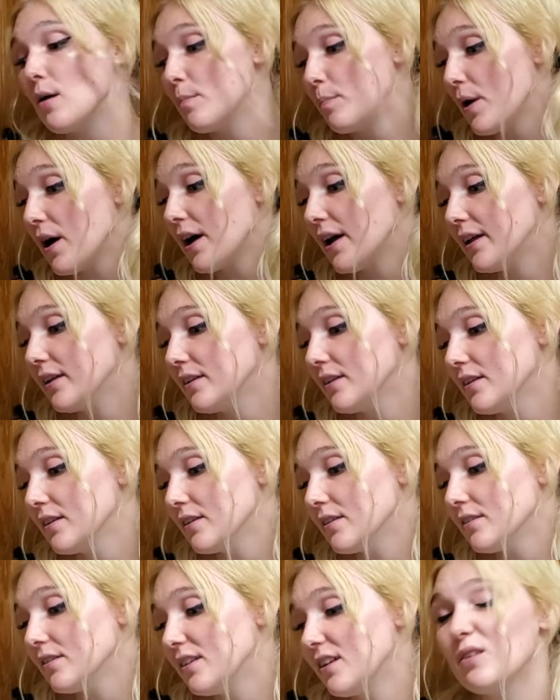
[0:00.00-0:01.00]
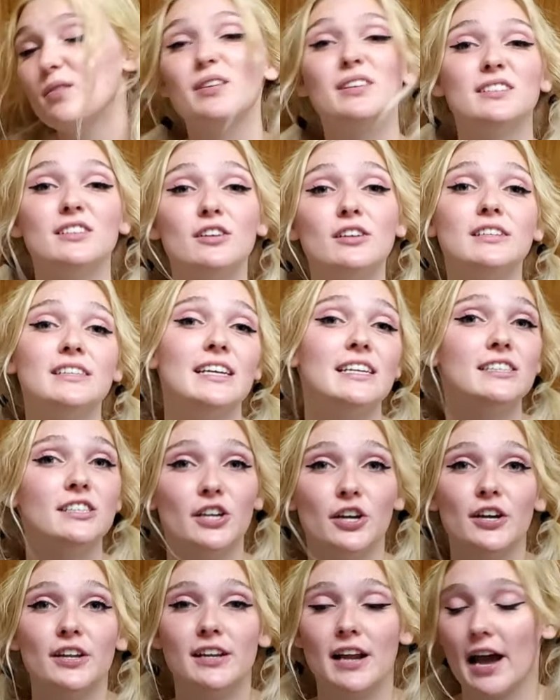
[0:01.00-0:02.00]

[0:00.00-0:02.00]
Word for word: But, you know, it's gonna taste good.